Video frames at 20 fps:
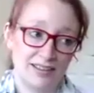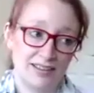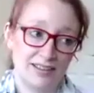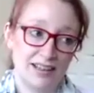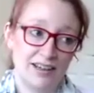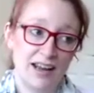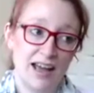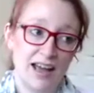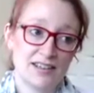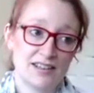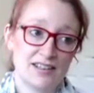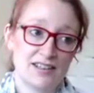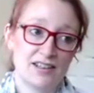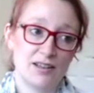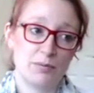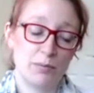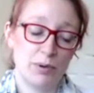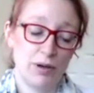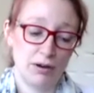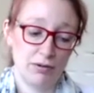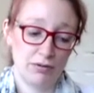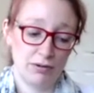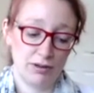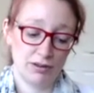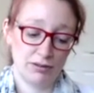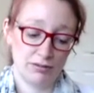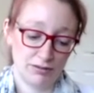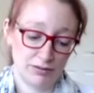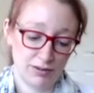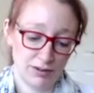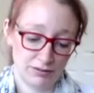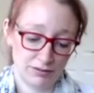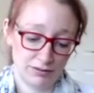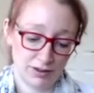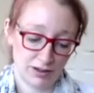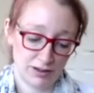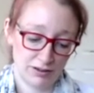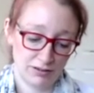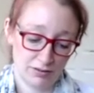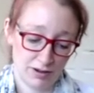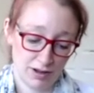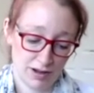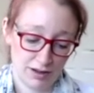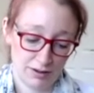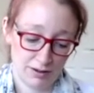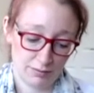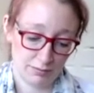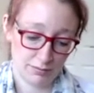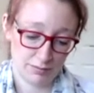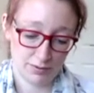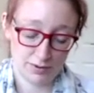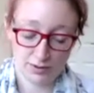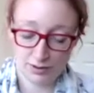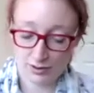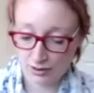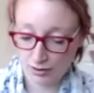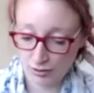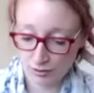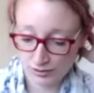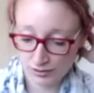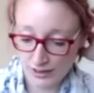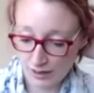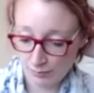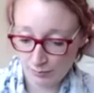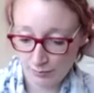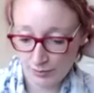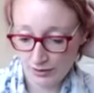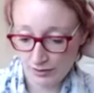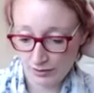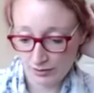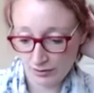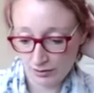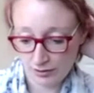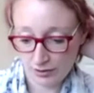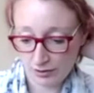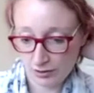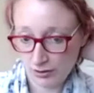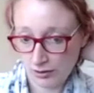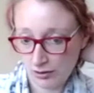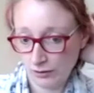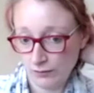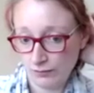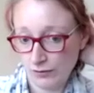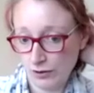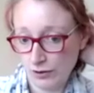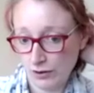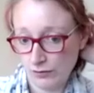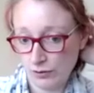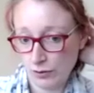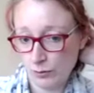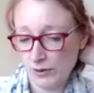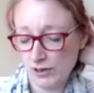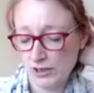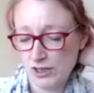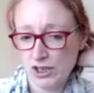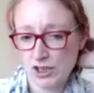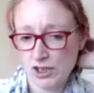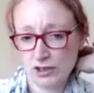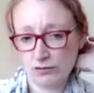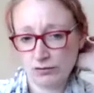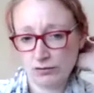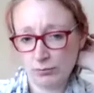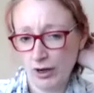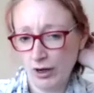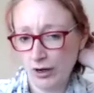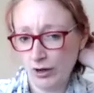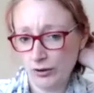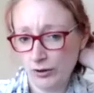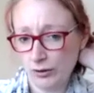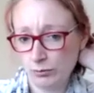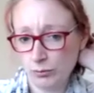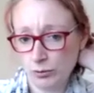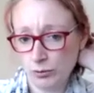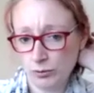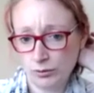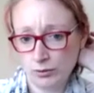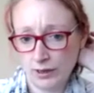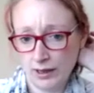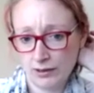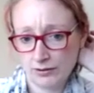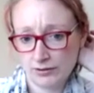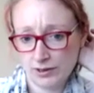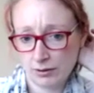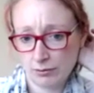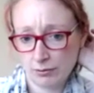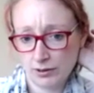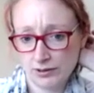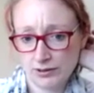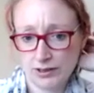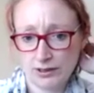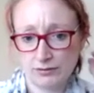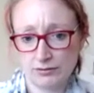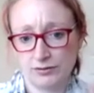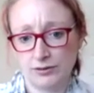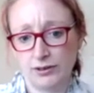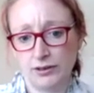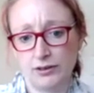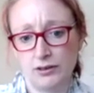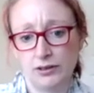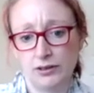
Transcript: And has the period of, of kind of um, lockdown been good for you? Have you been teaching from home or how's that worked out for you?